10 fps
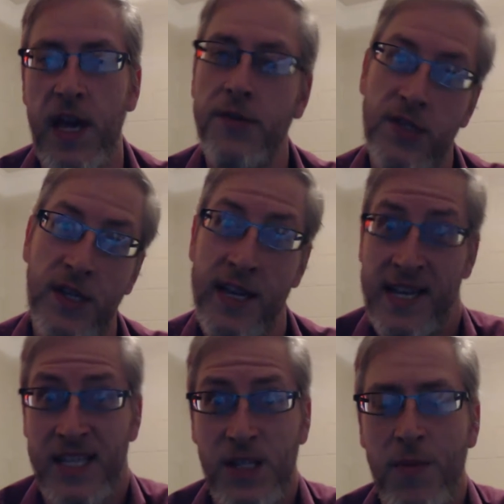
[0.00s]
Coast,
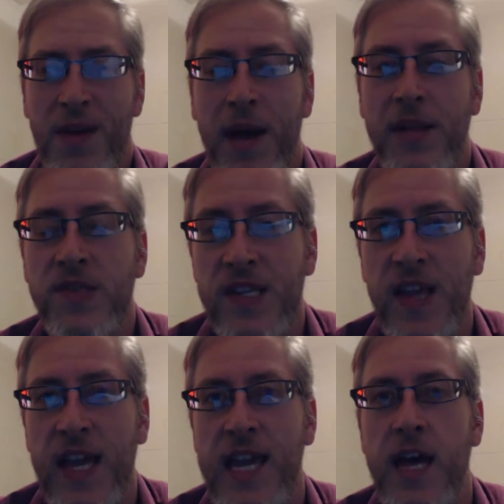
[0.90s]
it's going to be about
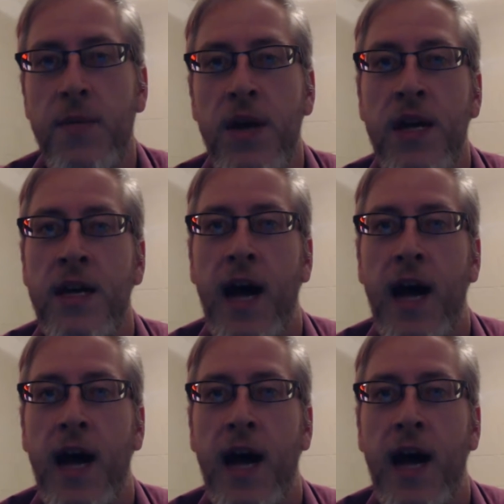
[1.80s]
6 a.m.